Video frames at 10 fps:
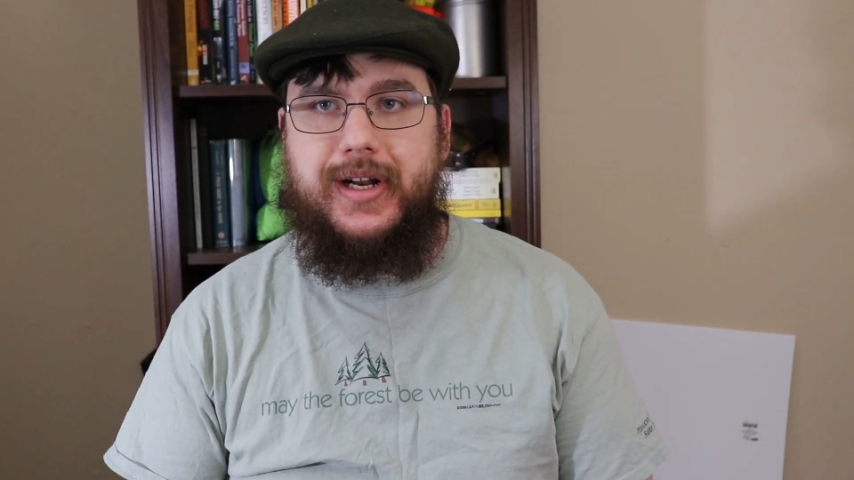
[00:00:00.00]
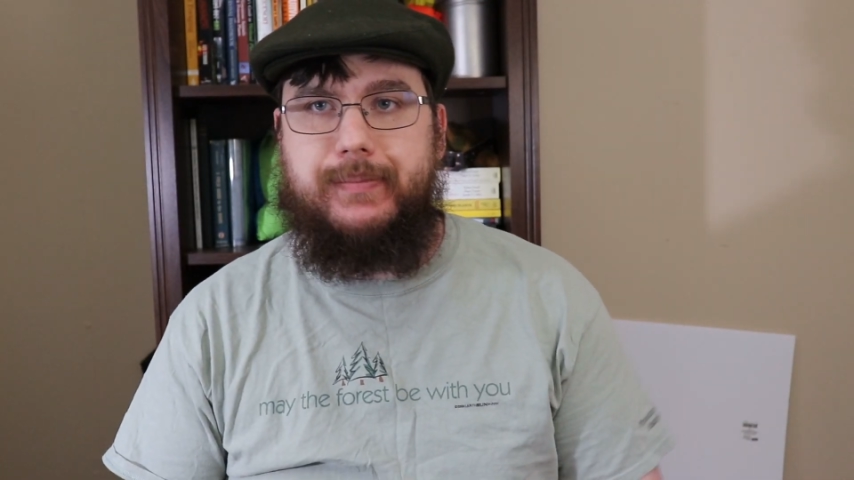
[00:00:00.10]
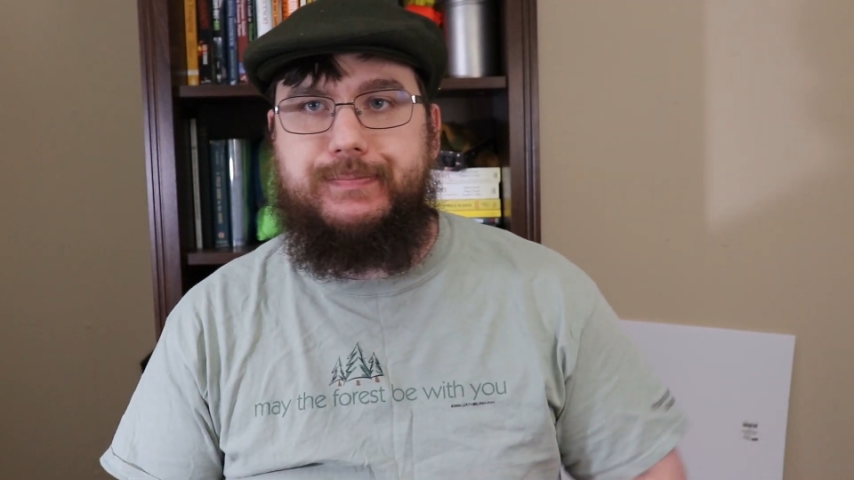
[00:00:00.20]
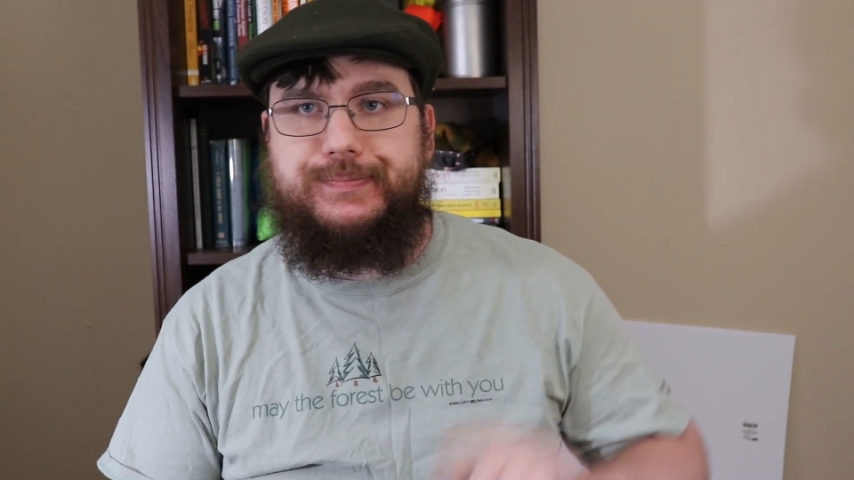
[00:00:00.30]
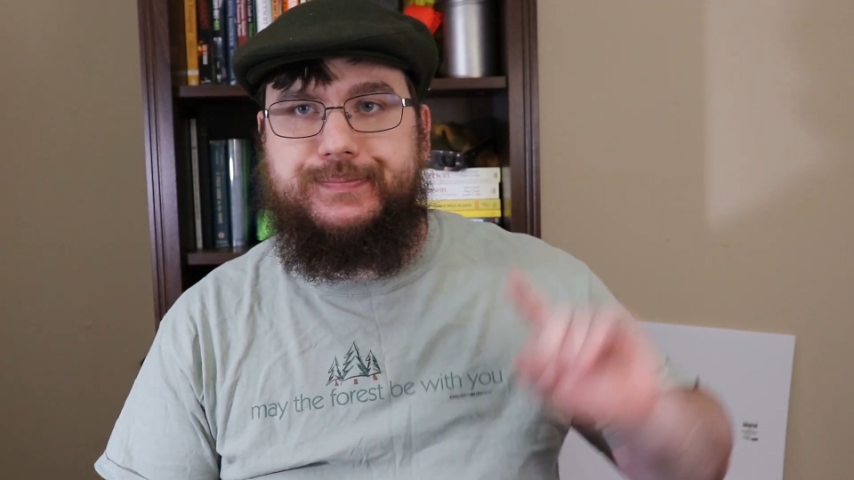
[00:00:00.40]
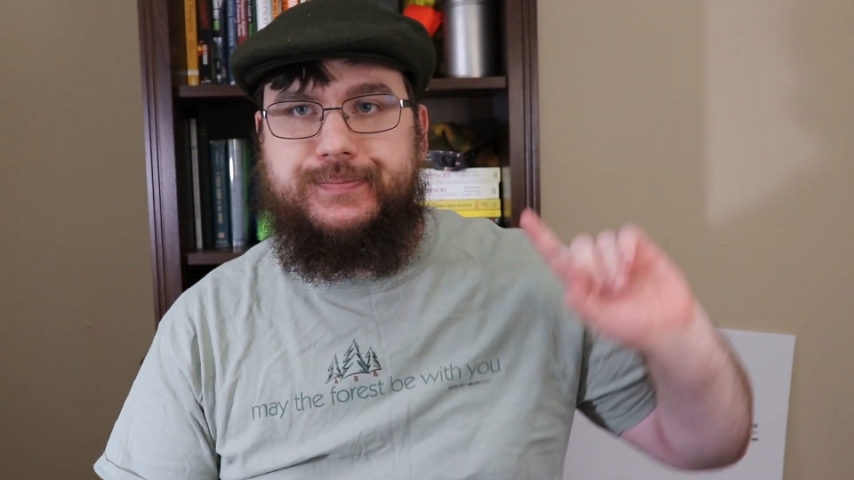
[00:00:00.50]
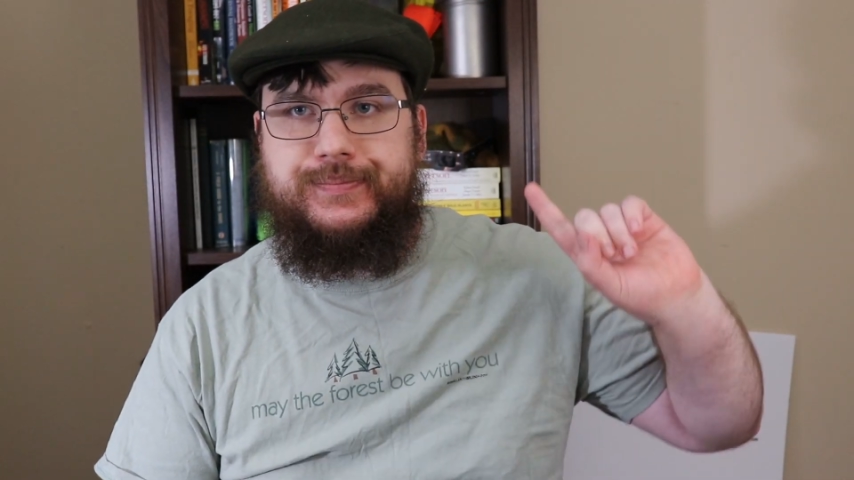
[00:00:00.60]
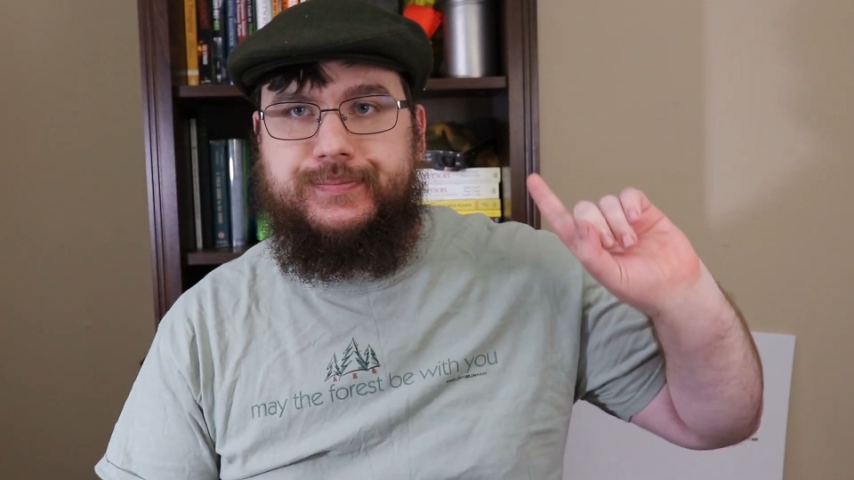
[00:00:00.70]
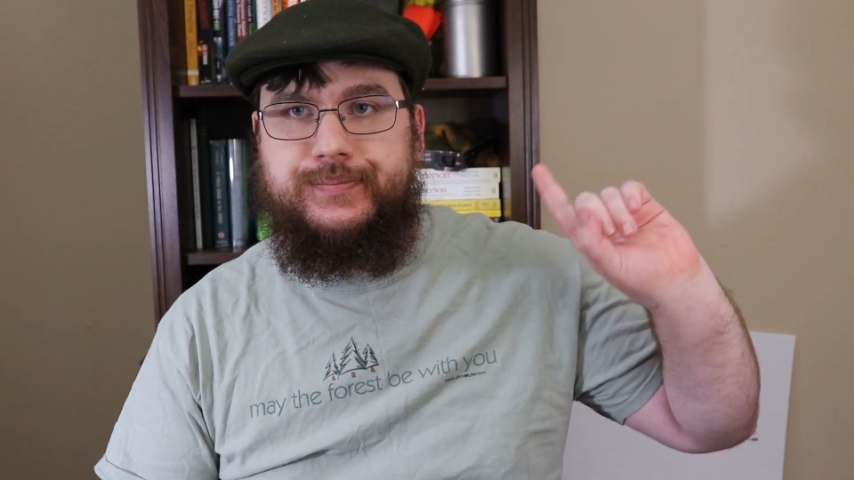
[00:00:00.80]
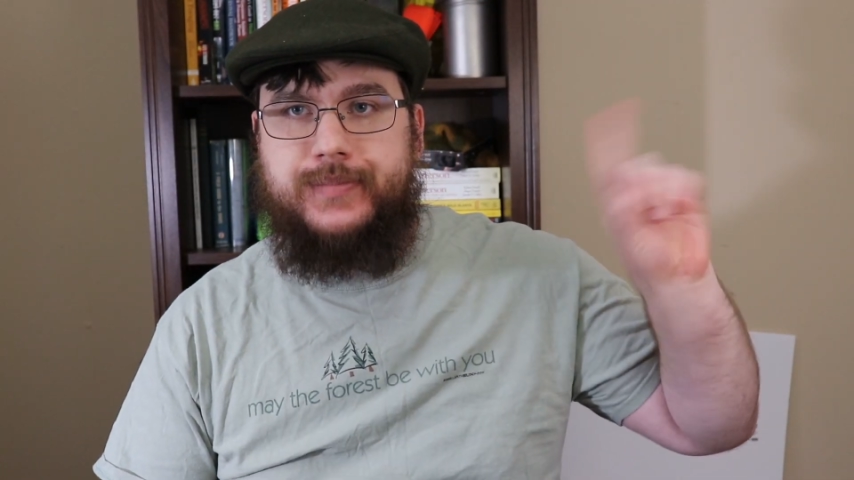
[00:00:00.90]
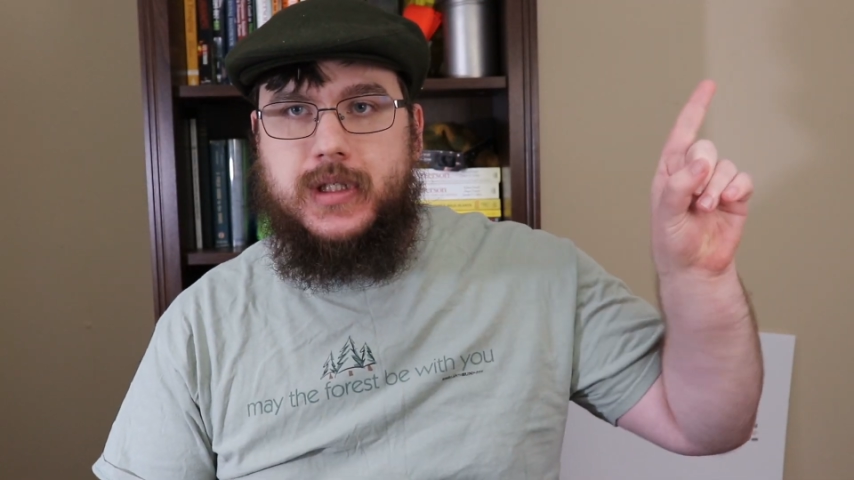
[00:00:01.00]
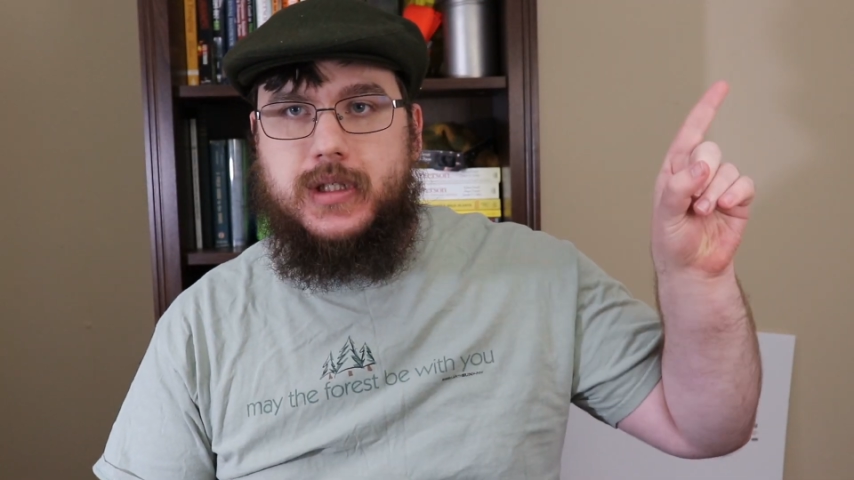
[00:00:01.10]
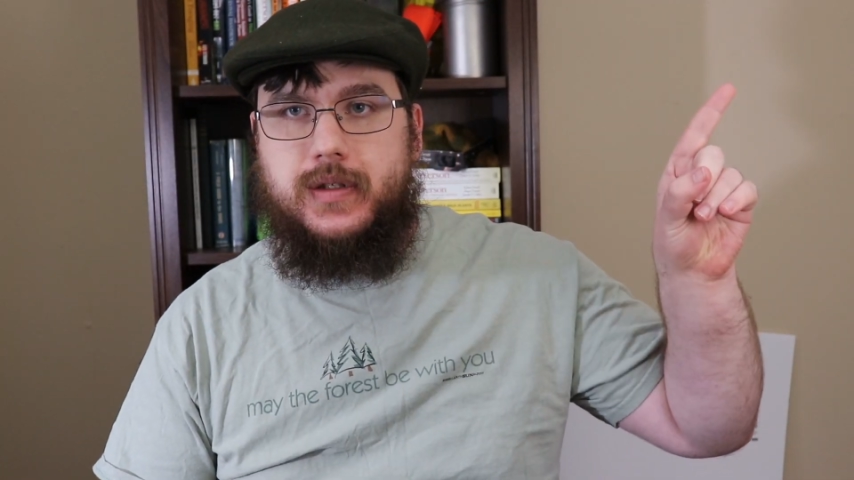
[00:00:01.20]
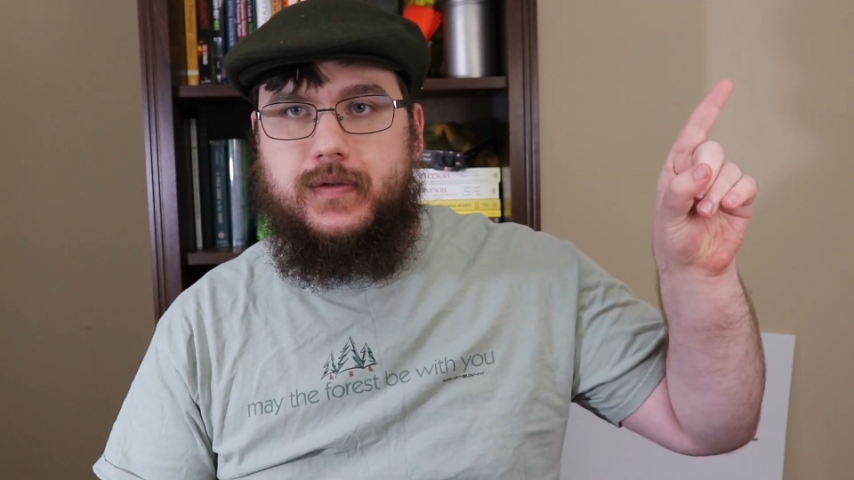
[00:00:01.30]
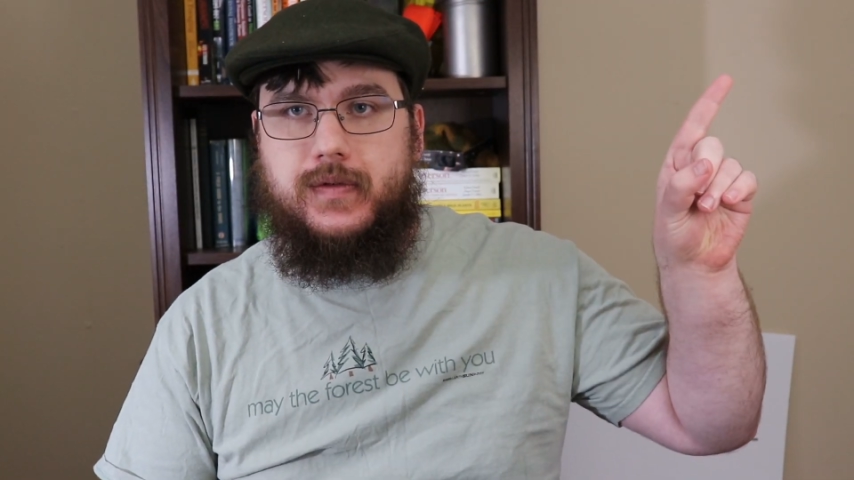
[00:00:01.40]
item?
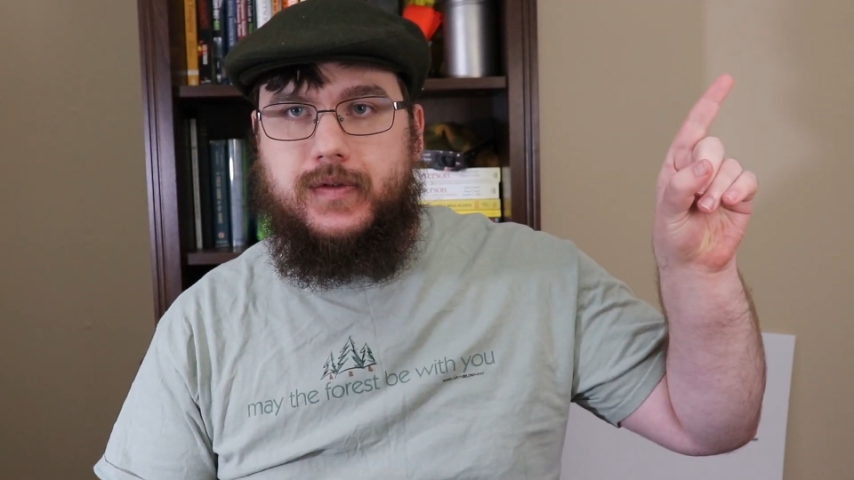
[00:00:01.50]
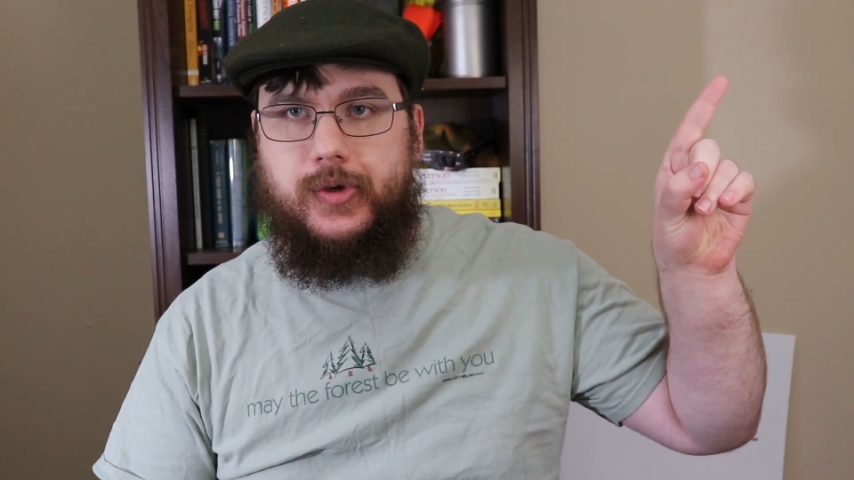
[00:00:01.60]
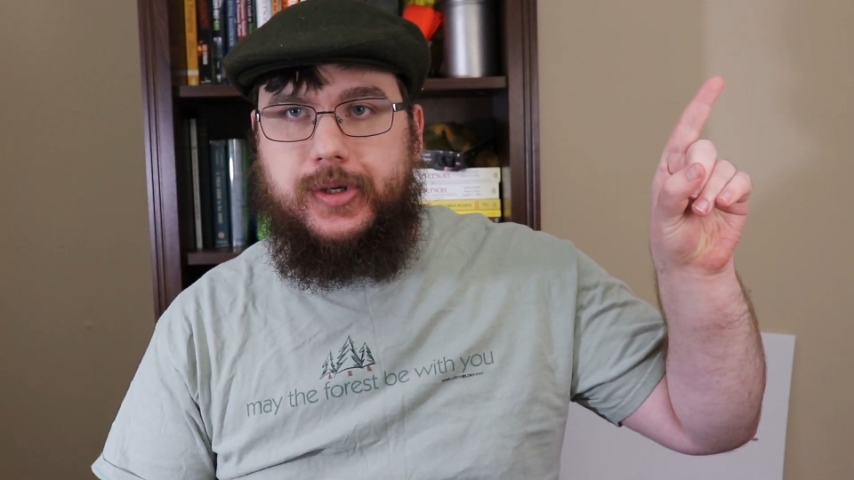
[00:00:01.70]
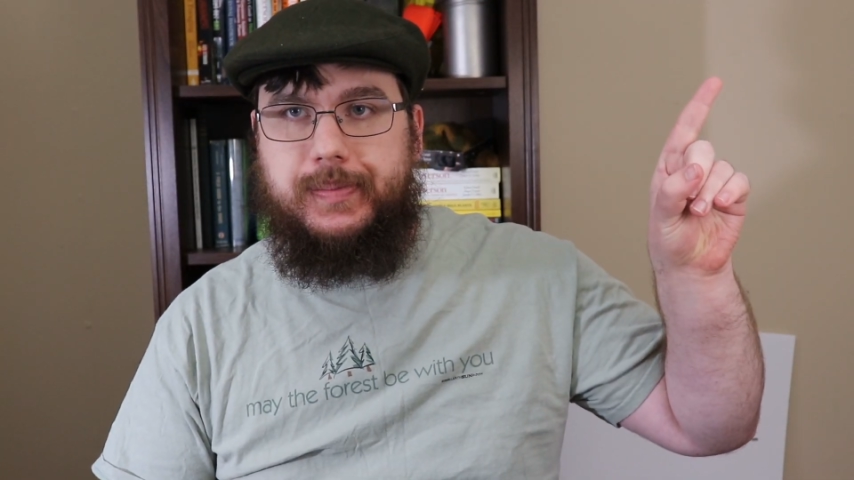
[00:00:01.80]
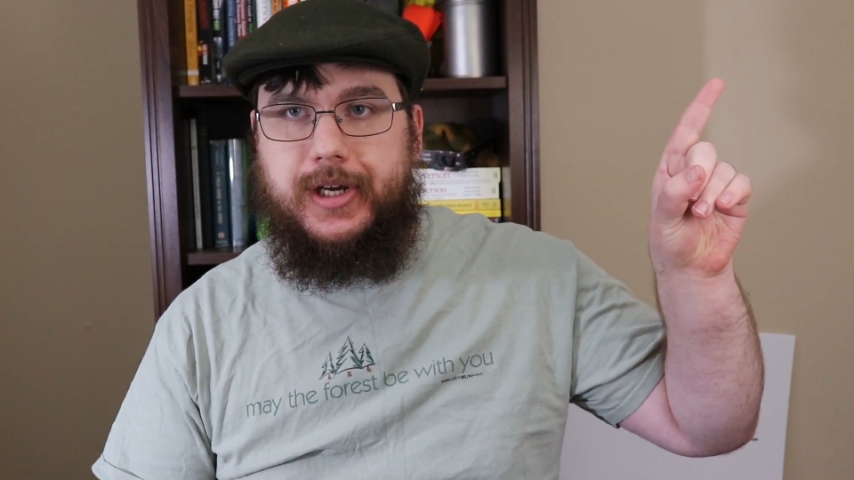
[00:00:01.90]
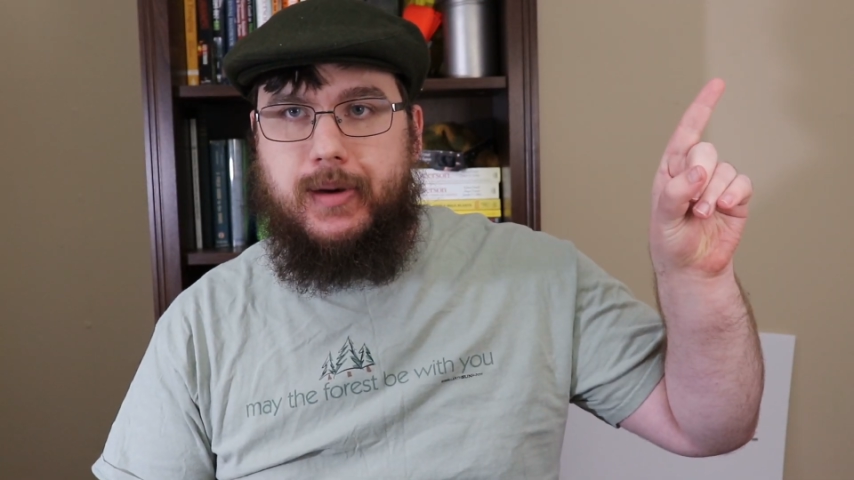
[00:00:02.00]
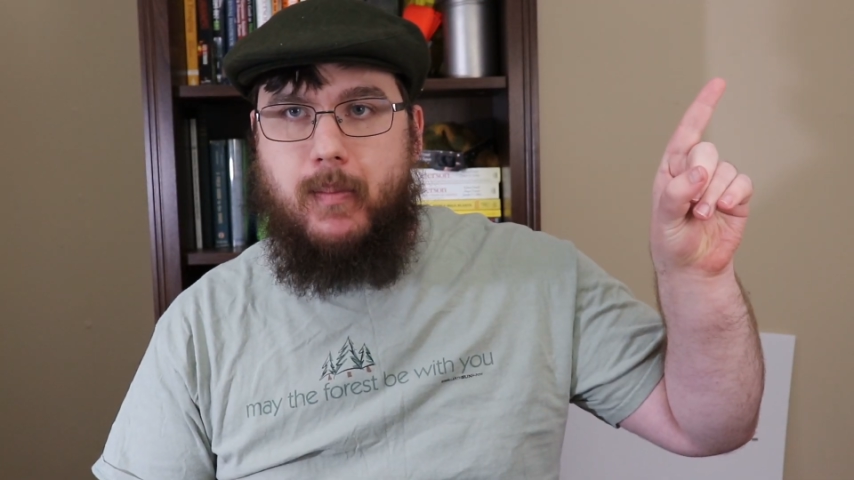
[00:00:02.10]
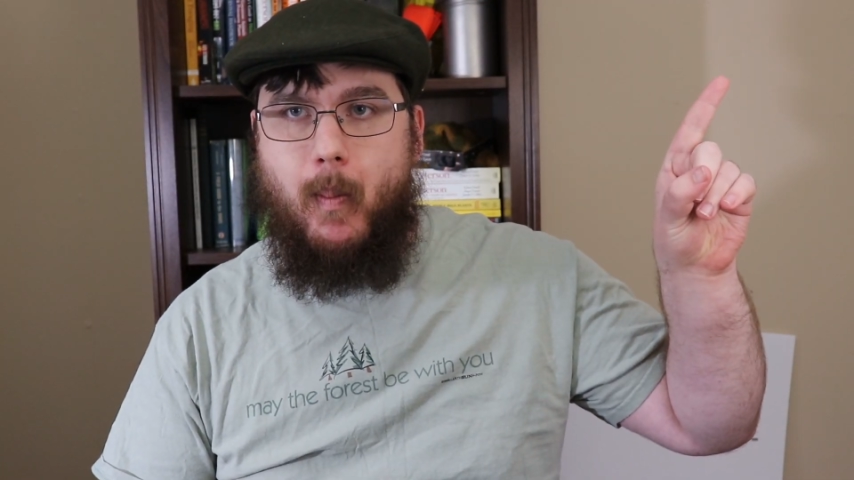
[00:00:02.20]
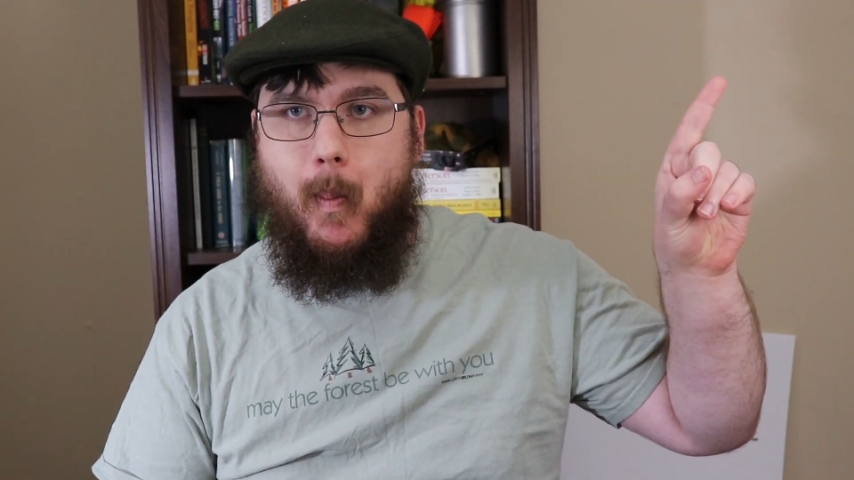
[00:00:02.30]
Vote up here.